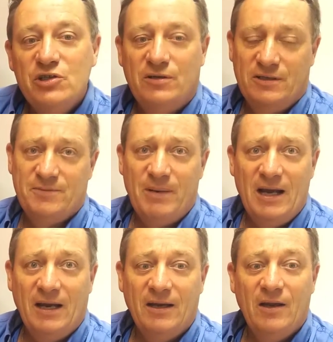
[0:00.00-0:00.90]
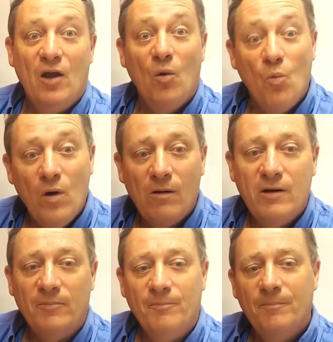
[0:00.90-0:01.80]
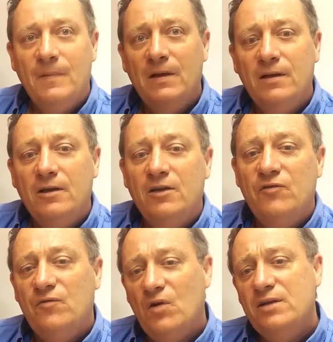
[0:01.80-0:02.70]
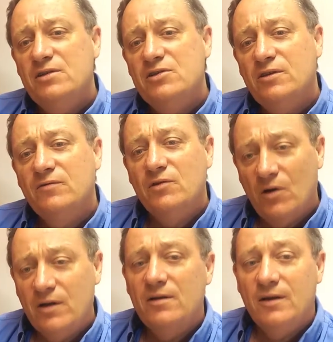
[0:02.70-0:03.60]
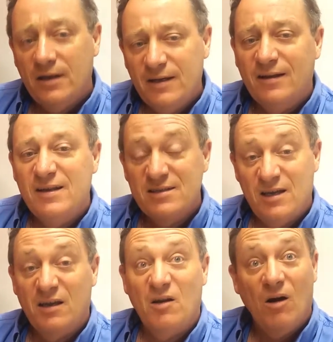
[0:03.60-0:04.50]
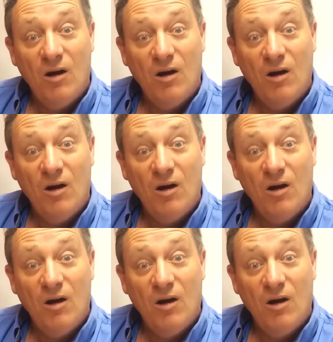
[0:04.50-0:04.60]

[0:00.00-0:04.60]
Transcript: John Spark. Welcome. If you find yourself nodding your head and saying,